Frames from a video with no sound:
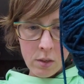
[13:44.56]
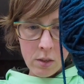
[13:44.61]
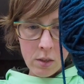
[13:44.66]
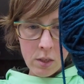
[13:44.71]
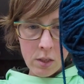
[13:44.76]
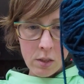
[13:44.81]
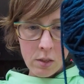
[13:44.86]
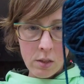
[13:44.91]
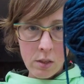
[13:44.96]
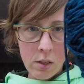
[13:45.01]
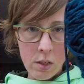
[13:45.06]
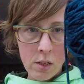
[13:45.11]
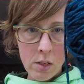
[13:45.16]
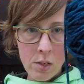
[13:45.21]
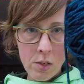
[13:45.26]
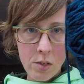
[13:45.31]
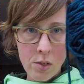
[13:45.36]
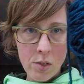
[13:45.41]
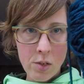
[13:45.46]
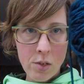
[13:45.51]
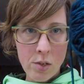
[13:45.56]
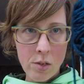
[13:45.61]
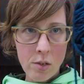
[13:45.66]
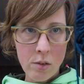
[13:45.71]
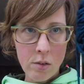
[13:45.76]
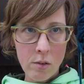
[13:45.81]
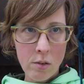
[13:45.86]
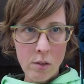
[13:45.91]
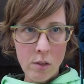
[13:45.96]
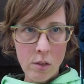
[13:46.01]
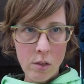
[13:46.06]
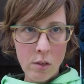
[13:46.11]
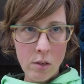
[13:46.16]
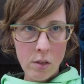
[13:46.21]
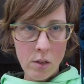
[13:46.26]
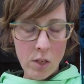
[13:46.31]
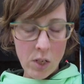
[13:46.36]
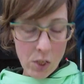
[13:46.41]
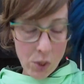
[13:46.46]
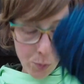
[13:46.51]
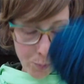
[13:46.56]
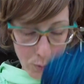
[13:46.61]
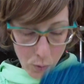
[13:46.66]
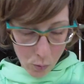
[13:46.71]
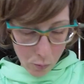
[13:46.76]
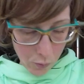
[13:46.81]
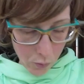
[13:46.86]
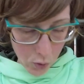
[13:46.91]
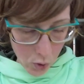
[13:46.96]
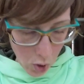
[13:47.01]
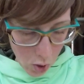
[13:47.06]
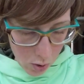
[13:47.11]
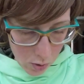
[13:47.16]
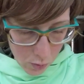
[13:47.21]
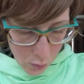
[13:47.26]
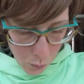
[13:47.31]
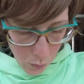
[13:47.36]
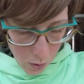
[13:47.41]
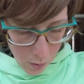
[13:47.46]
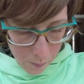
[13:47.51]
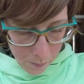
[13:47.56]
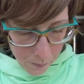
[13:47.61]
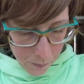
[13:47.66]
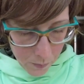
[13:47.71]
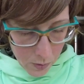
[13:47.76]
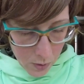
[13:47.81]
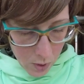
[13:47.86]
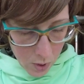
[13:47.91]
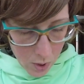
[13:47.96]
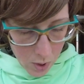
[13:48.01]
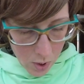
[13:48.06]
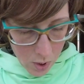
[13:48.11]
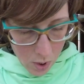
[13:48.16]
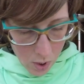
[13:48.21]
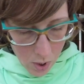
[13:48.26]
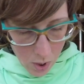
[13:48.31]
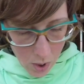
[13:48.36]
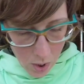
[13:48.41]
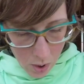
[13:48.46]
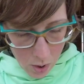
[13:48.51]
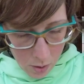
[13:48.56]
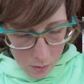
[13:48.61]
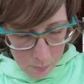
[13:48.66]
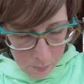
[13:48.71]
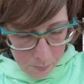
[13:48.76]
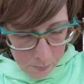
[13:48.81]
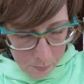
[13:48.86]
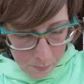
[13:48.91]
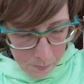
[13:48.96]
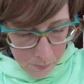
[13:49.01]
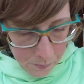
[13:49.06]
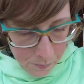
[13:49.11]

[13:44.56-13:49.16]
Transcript: This is beautiful yarn as well. And